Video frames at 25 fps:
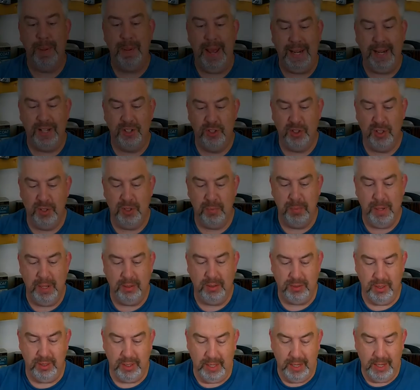a package in the
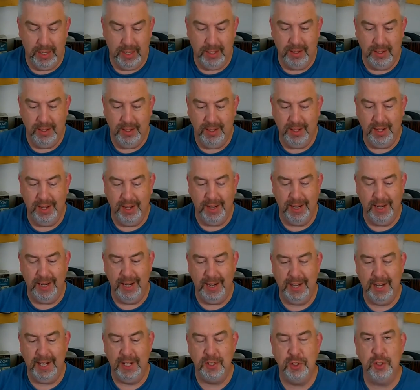mail today,
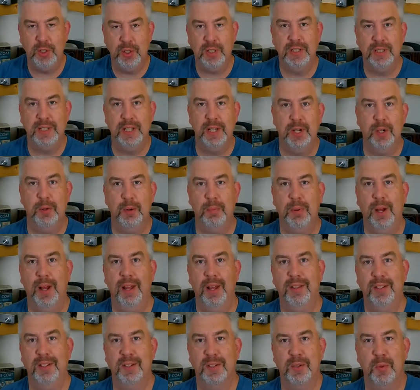and as you can tell
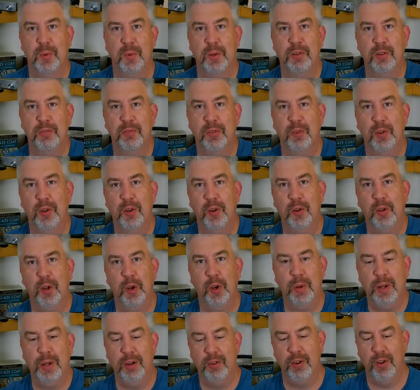by this wonderful
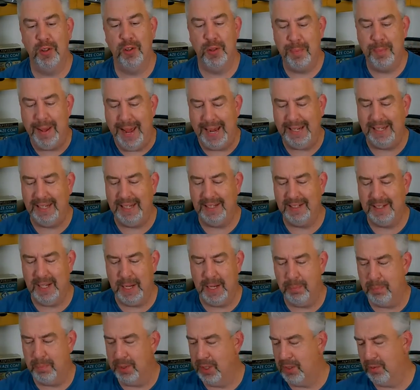logo here on the packing
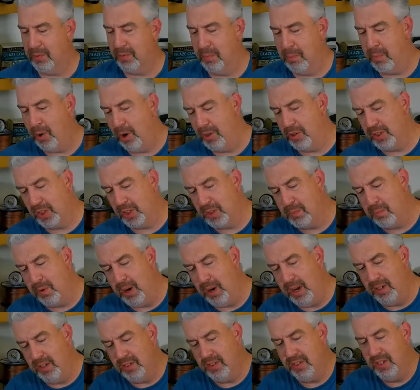tape, it's from Parts
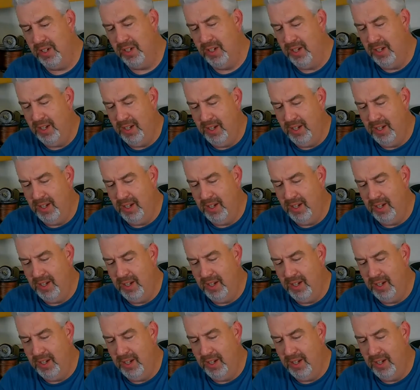Express.